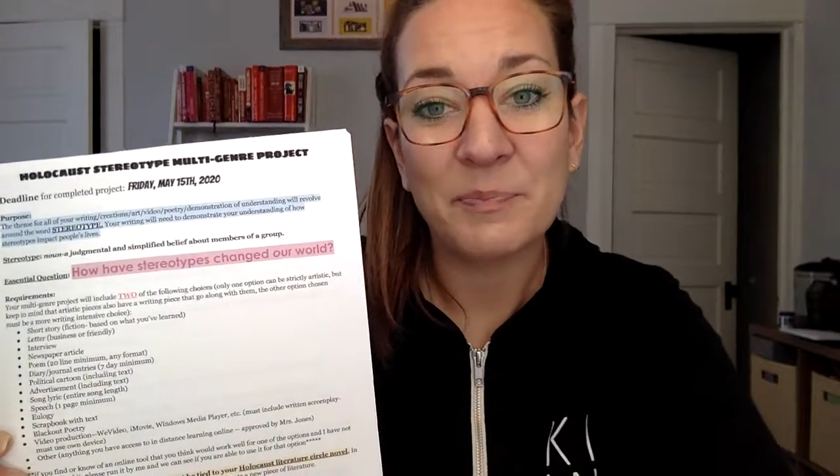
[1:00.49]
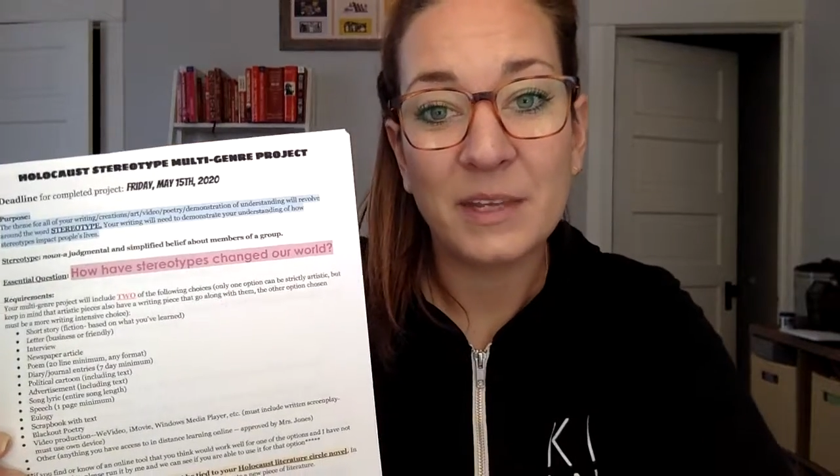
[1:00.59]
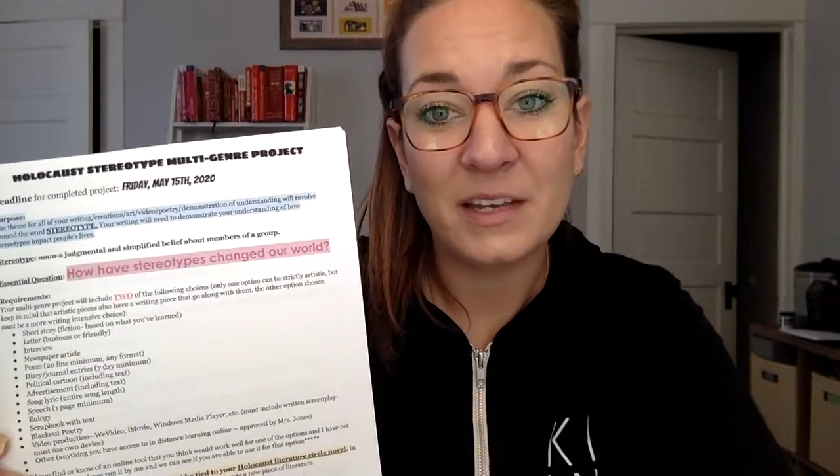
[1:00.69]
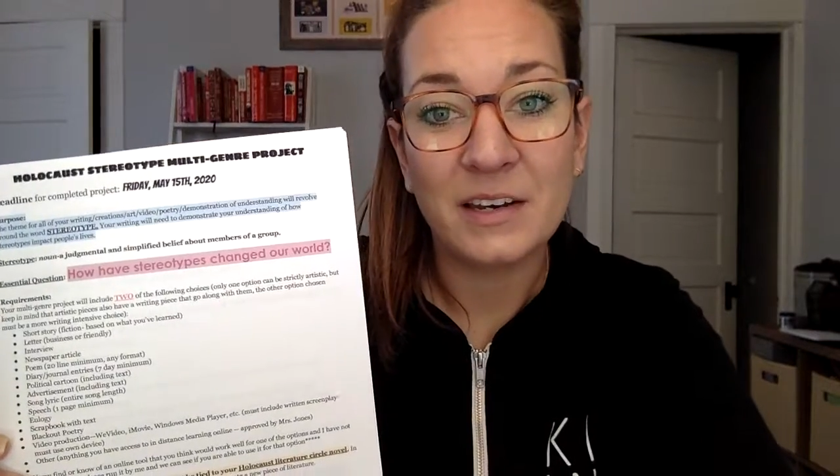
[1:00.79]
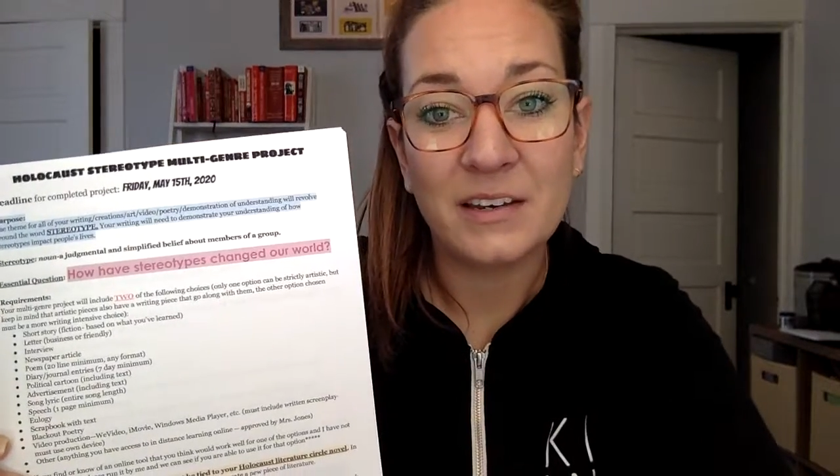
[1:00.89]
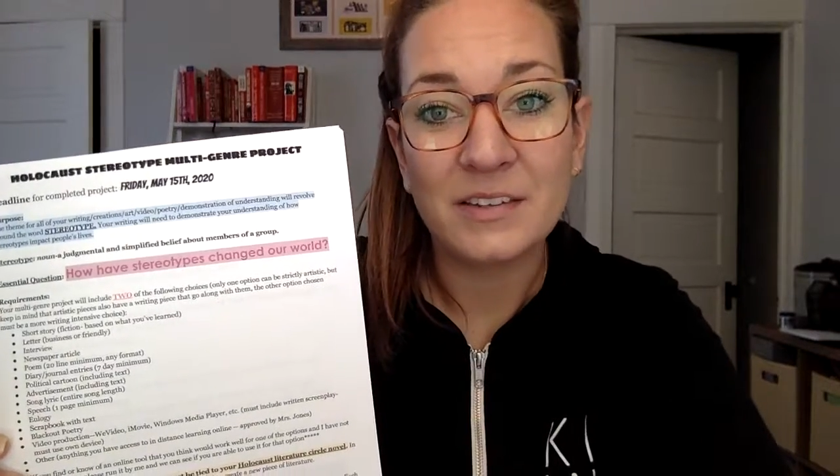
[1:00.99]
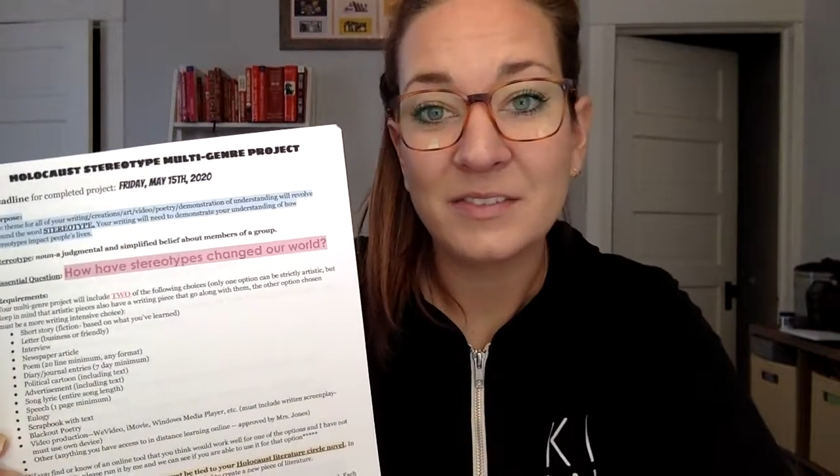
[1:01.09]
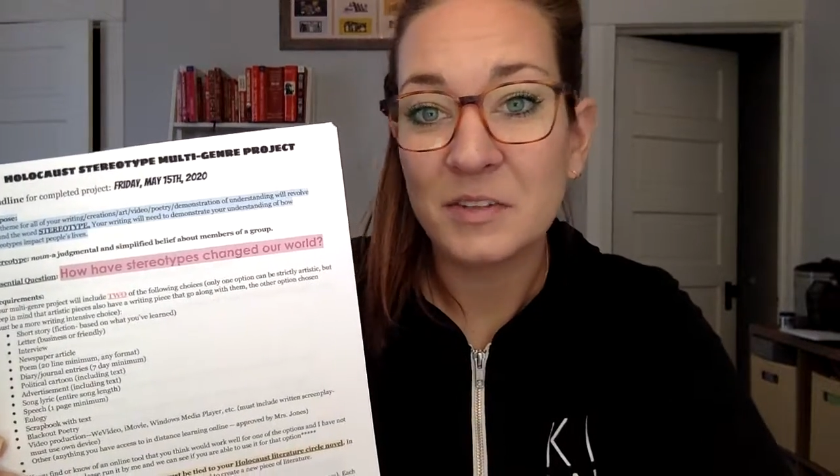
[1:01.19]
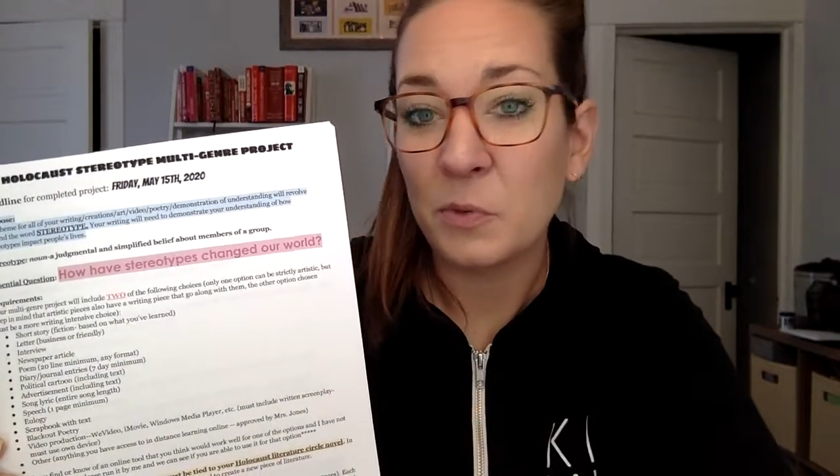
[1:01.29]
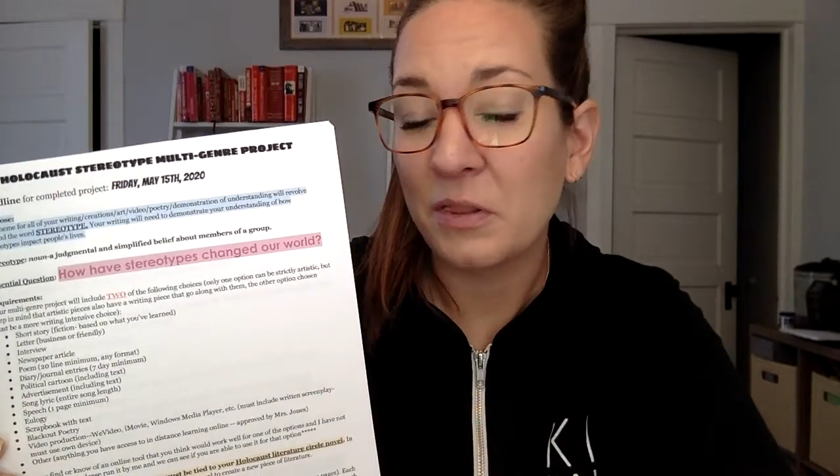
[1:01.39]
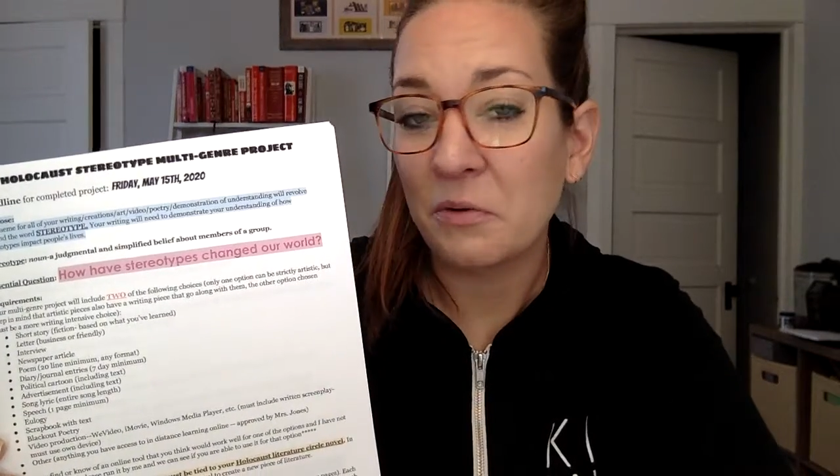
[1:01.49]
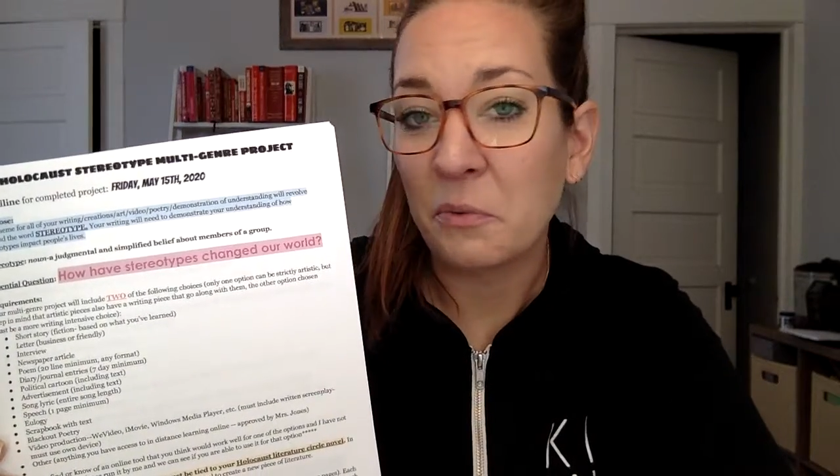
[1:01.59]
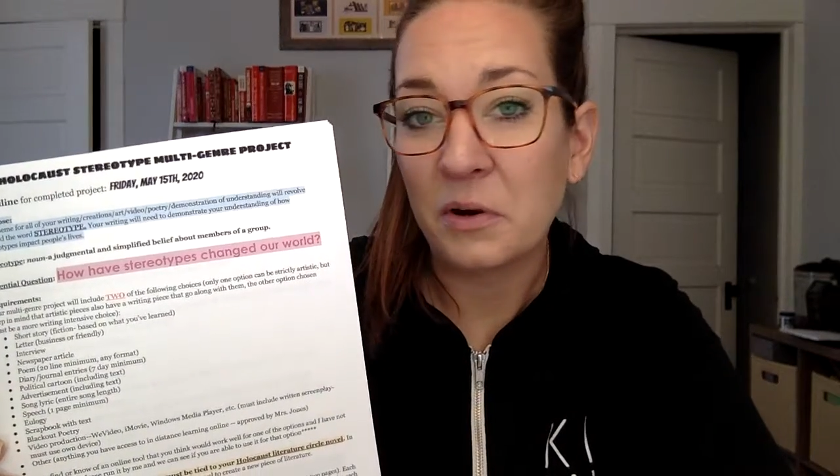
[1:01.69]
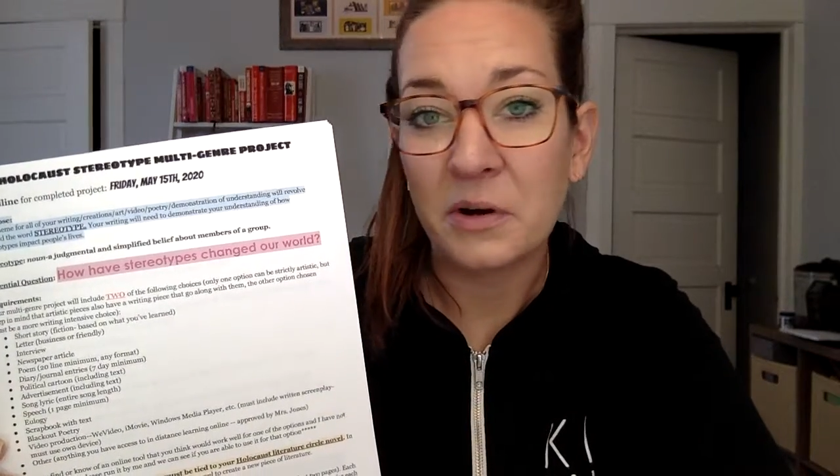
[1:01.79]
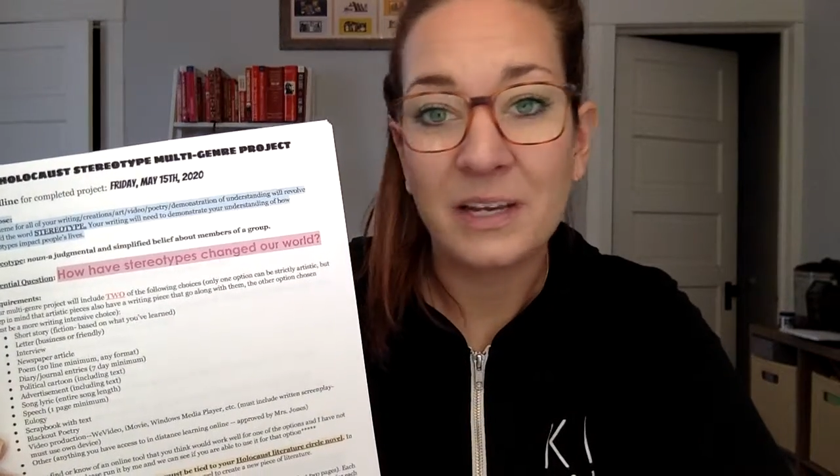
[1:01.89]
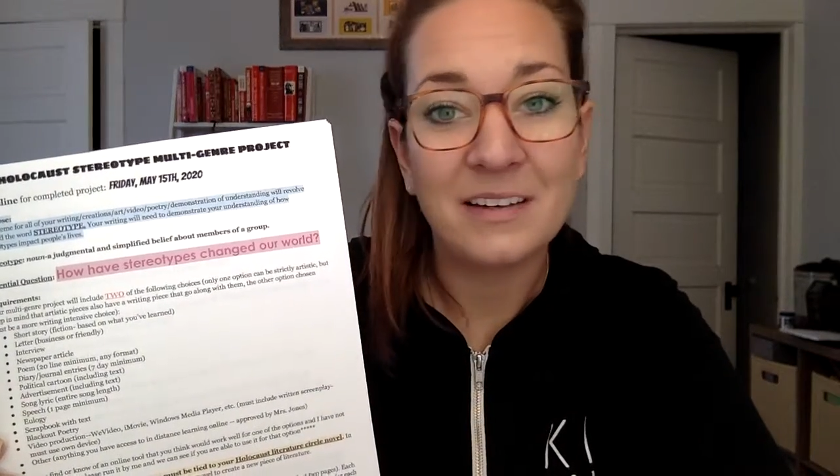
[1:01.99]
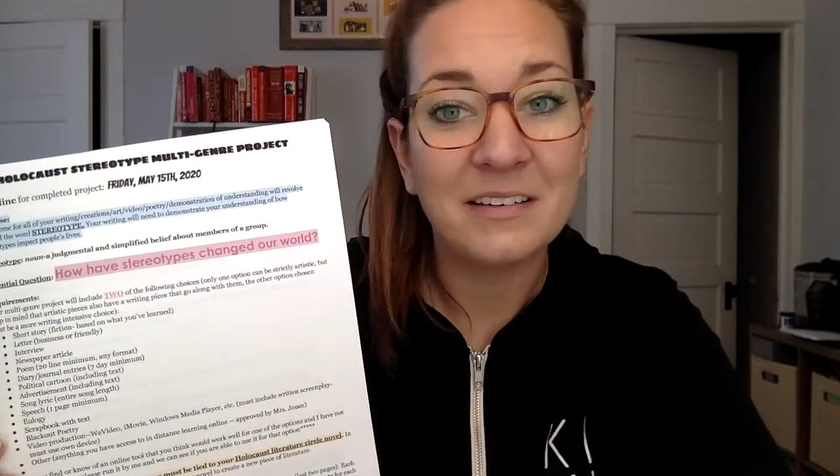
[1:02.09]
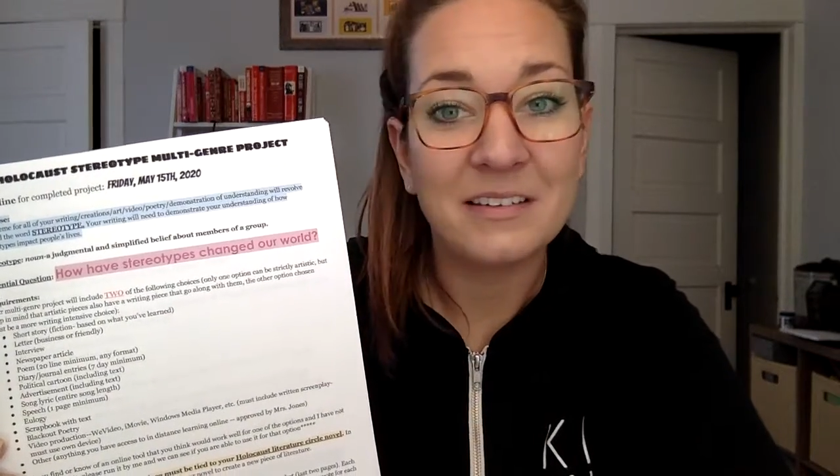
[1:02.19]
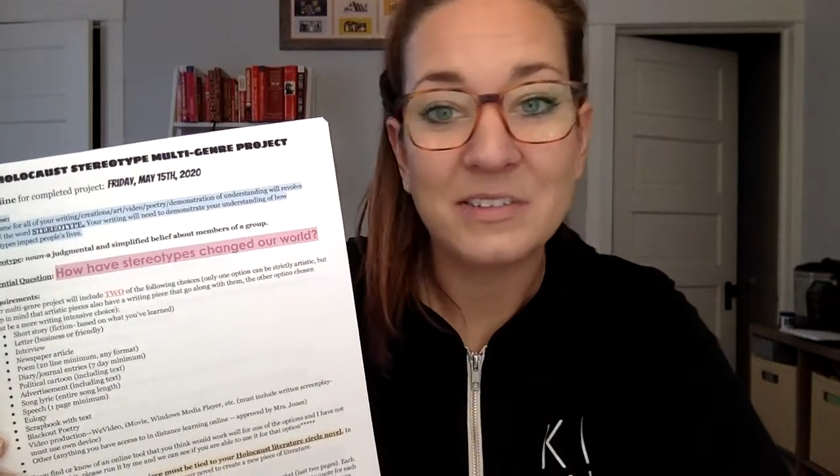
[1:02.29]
And whether we're in